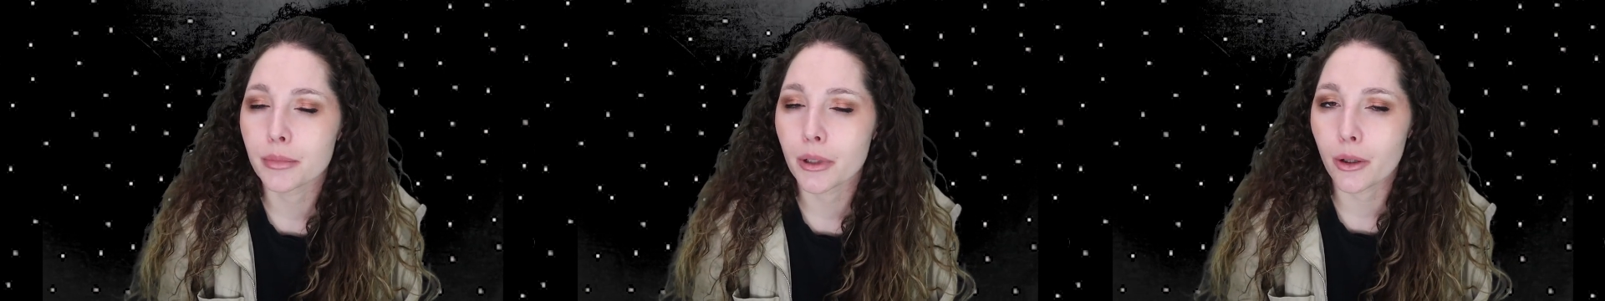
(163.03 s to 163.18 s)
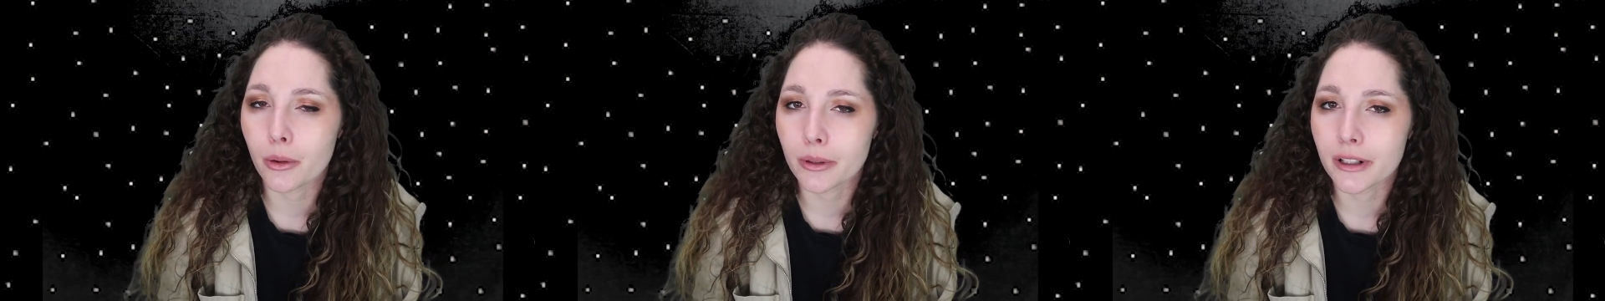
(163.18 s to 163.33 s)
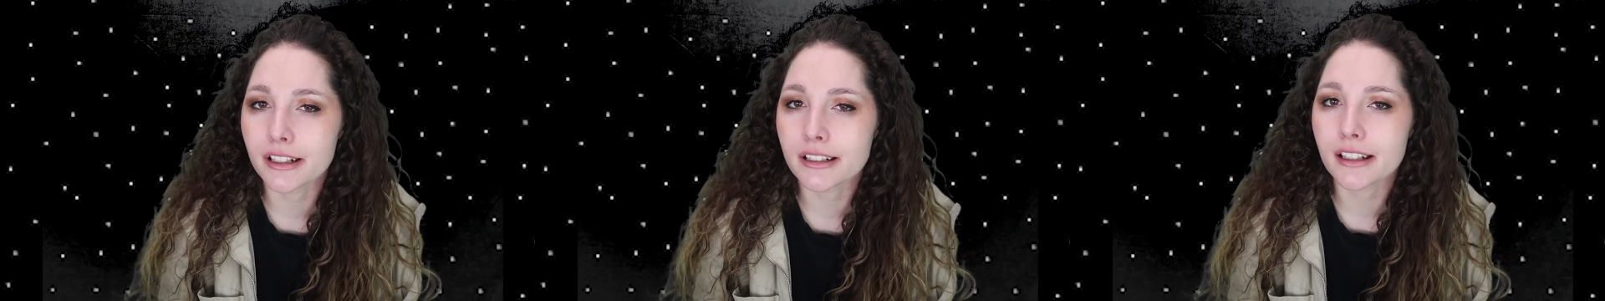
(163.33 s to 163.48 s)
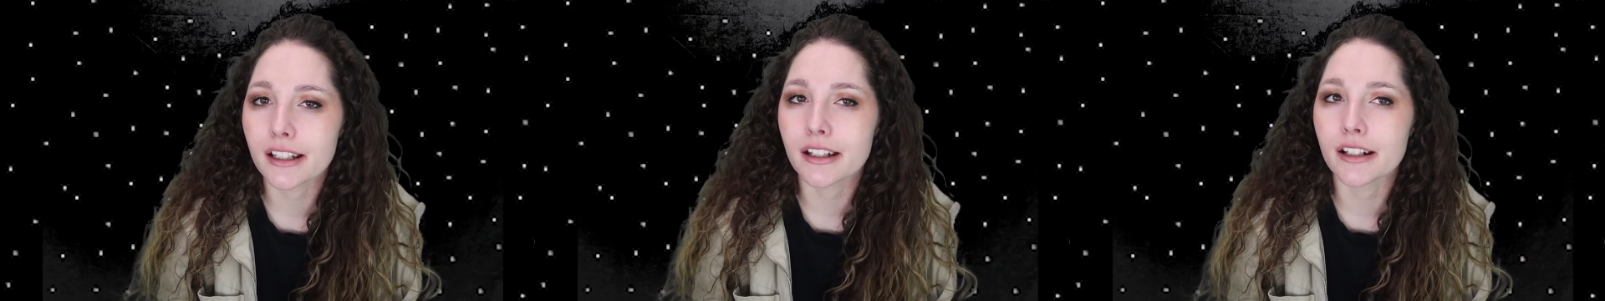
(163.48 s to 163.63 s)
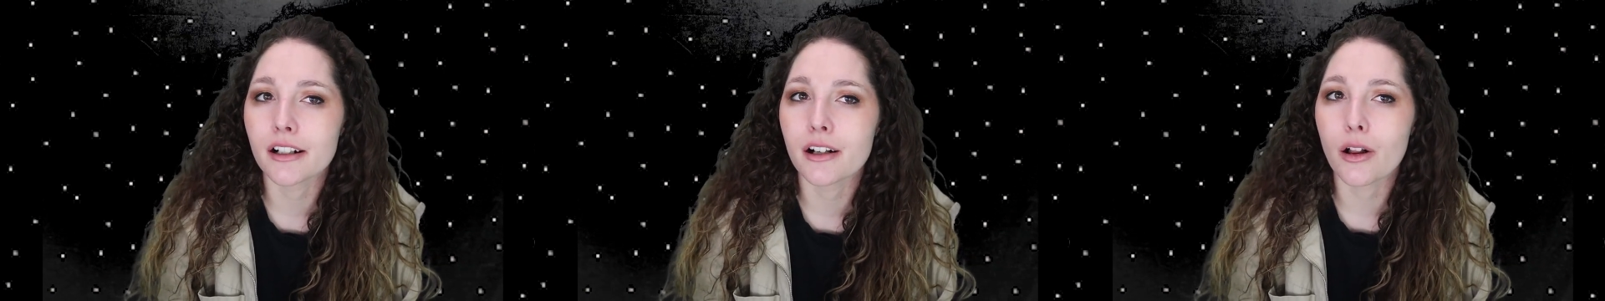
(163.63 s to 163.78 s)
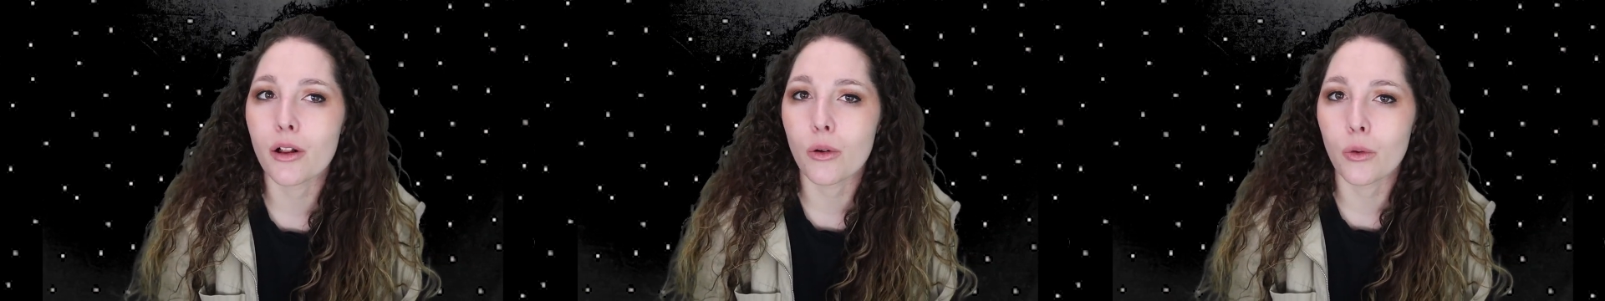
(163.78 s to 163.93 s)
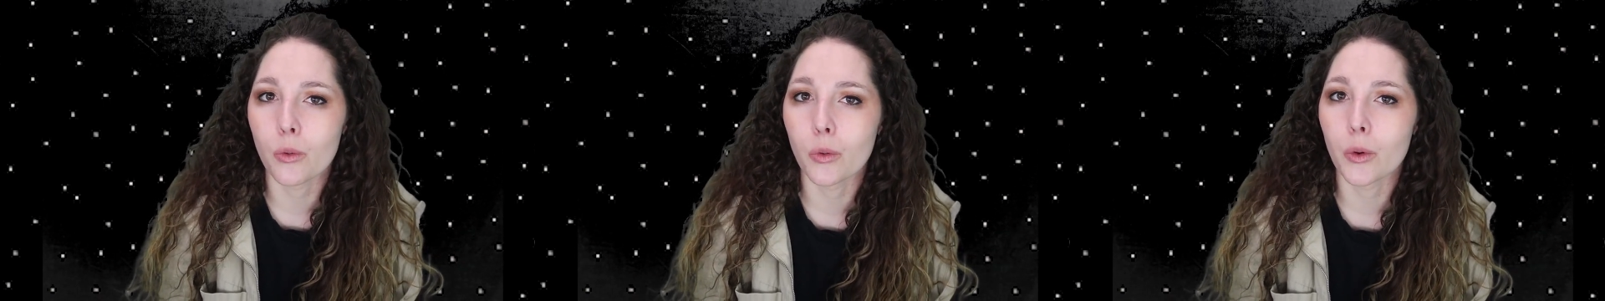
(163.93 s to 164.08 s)

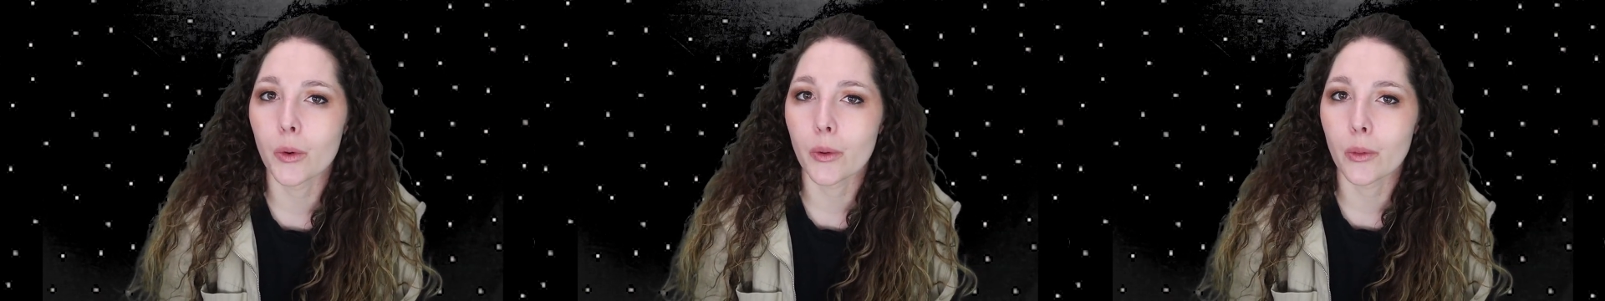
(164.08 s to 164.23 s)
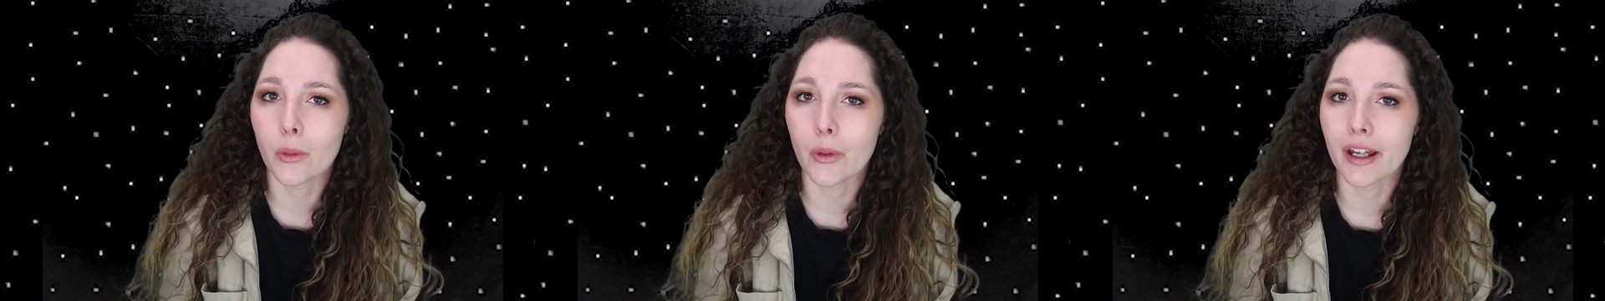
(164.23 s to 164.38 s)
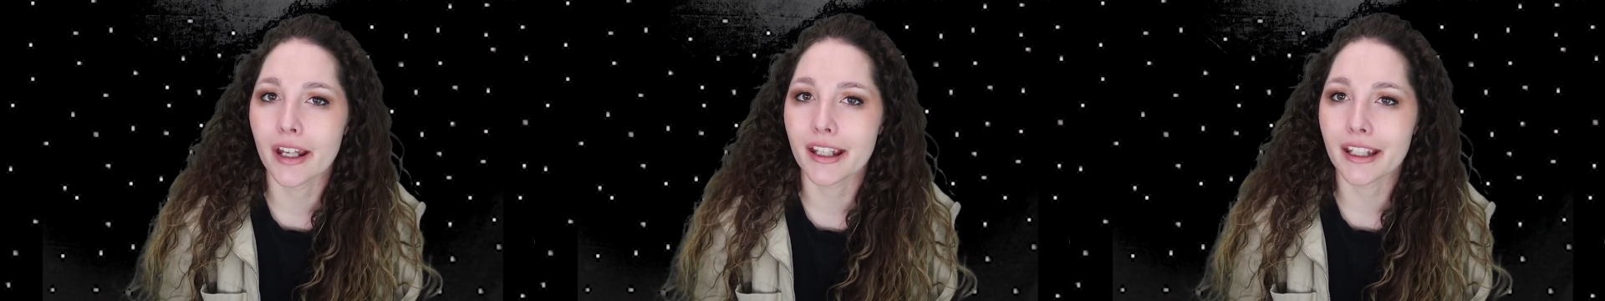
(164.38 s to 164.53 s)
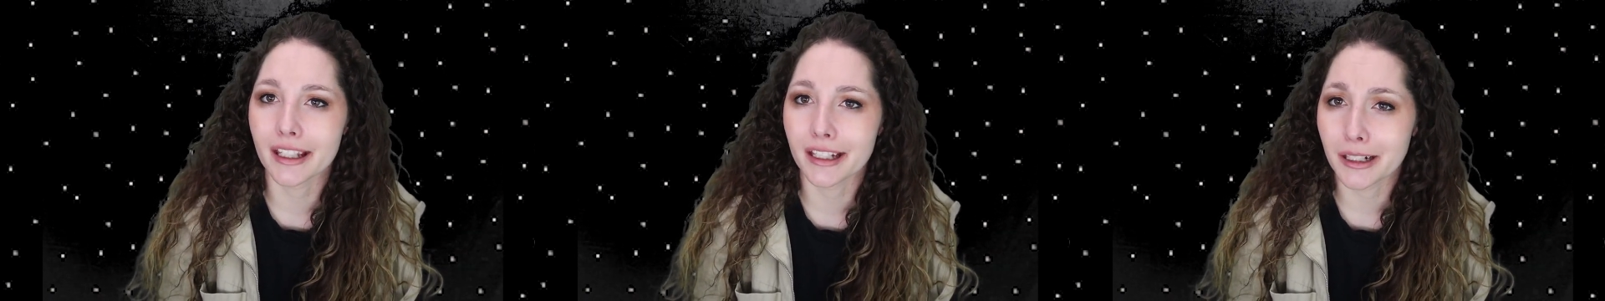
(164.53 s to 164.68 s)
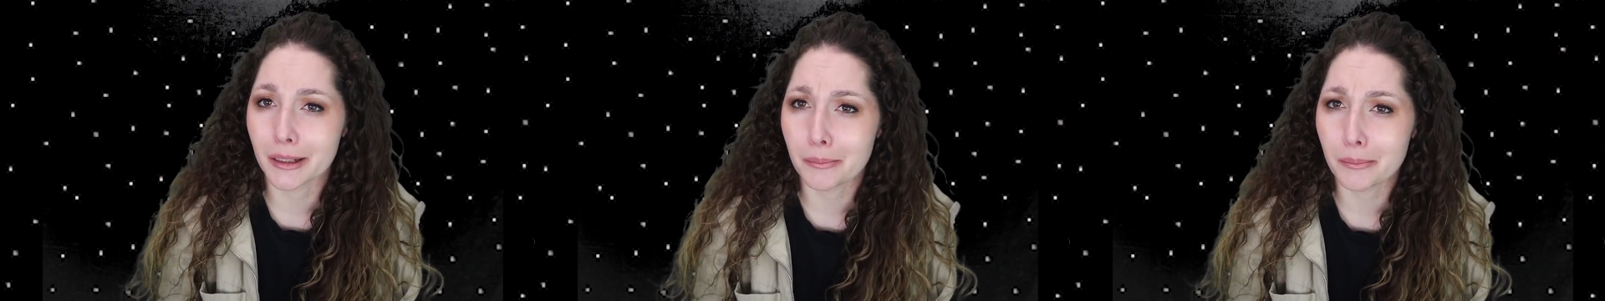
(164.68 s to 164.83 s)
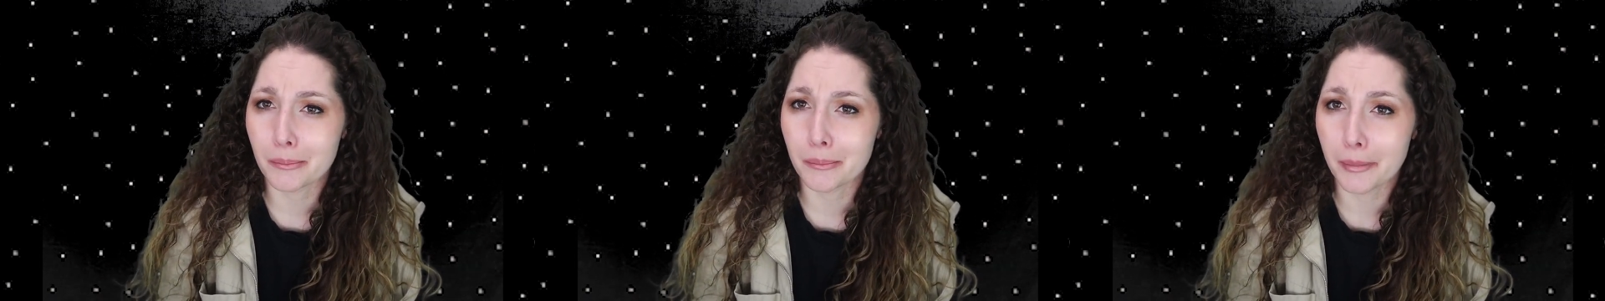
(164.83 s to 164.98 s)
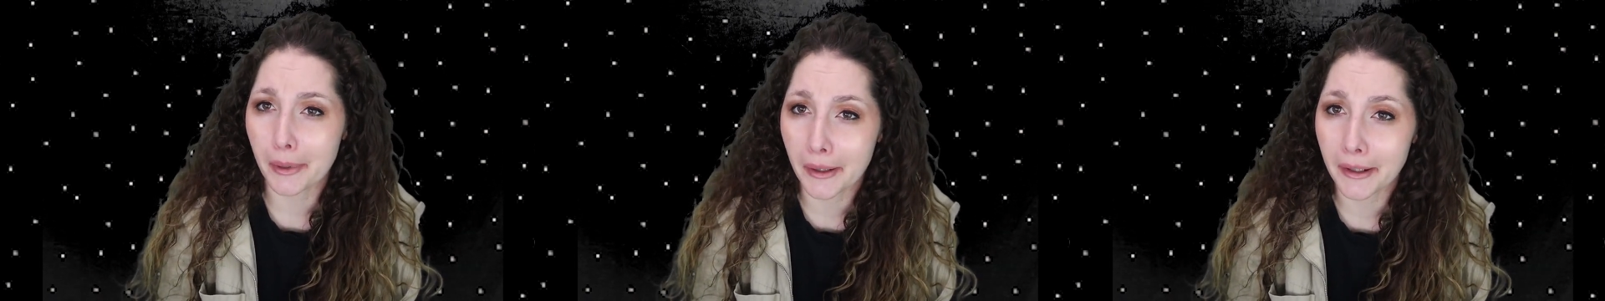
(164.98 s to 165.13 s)
ponytail or like in a
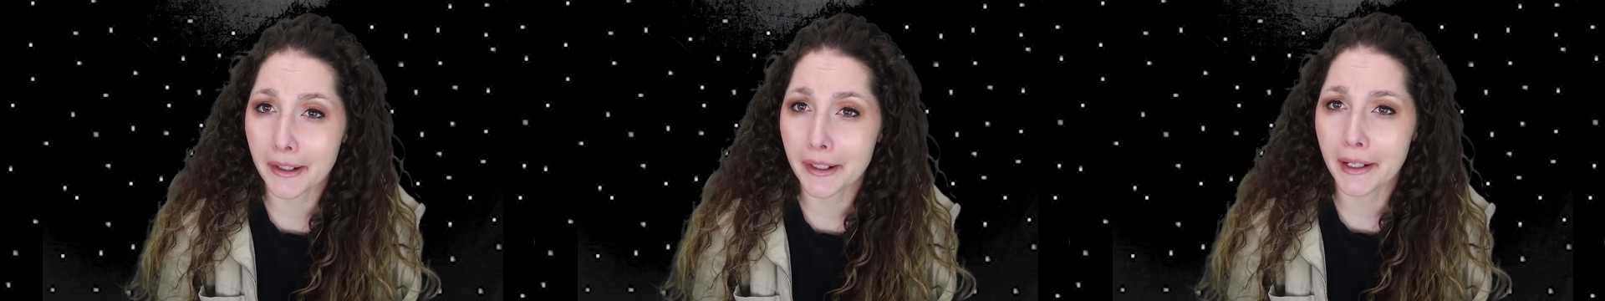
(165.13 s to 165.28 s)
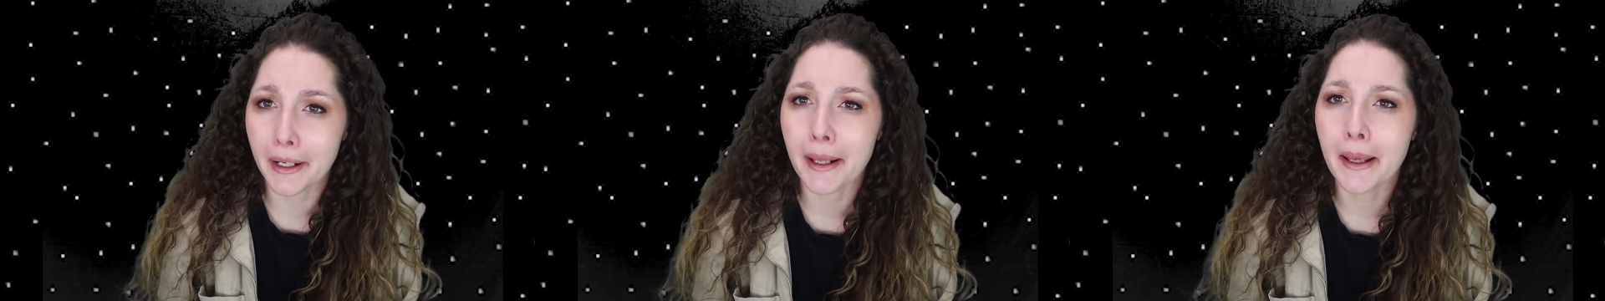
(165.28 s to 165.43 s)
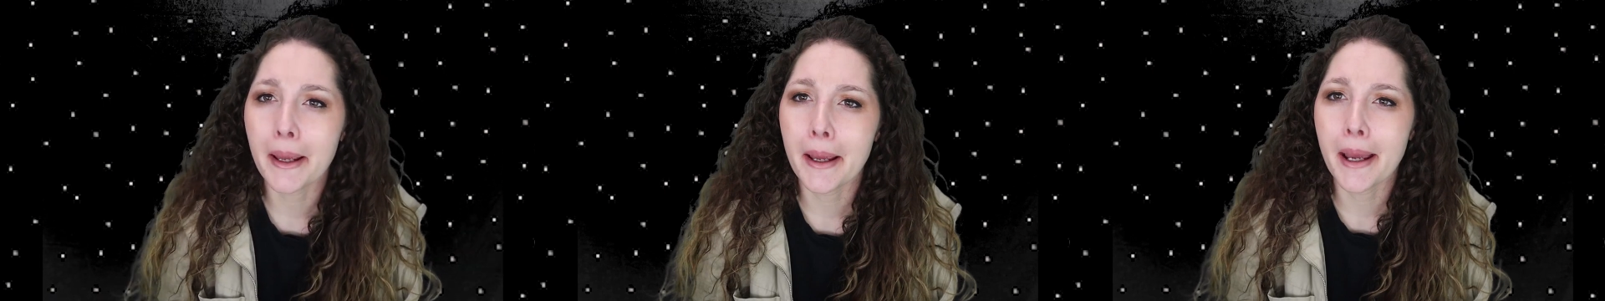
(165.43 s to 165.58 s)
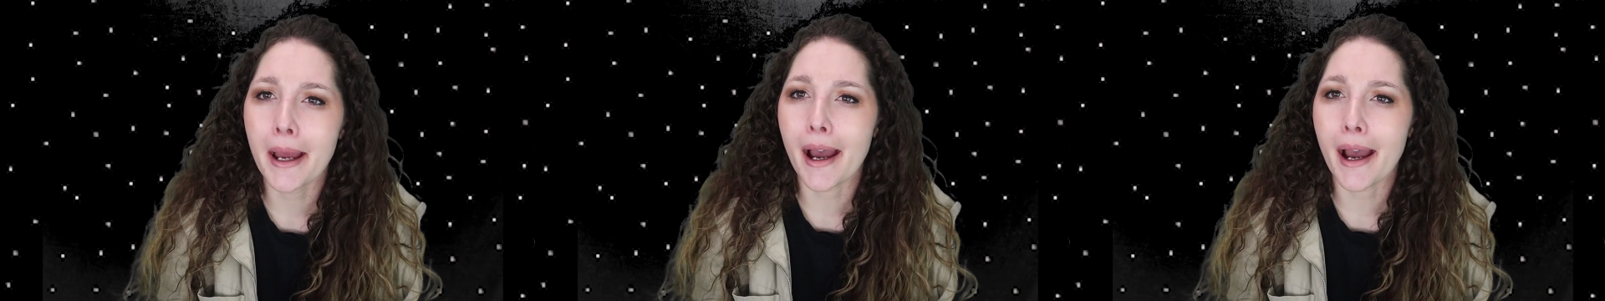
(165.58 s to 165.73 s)
bun